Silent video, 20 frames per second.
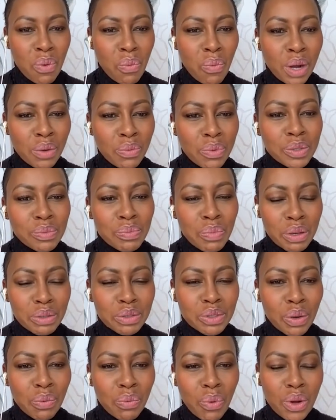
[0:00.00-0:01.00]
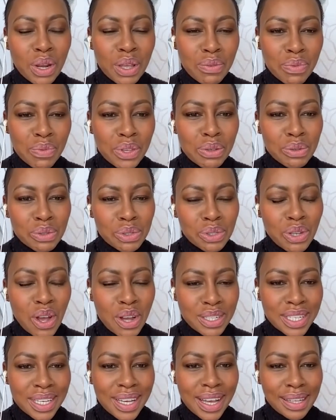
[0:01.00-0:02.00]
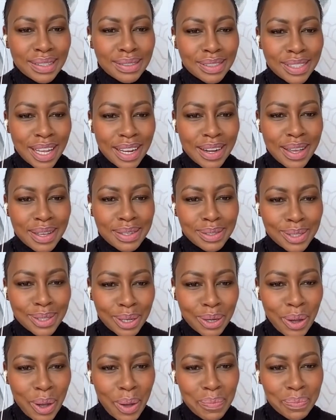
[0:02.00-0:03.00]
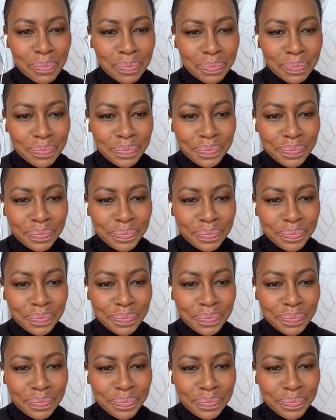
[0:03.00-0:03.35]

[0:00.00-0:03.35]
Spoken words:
What was most rewarding for you starting Einsteinhands.com?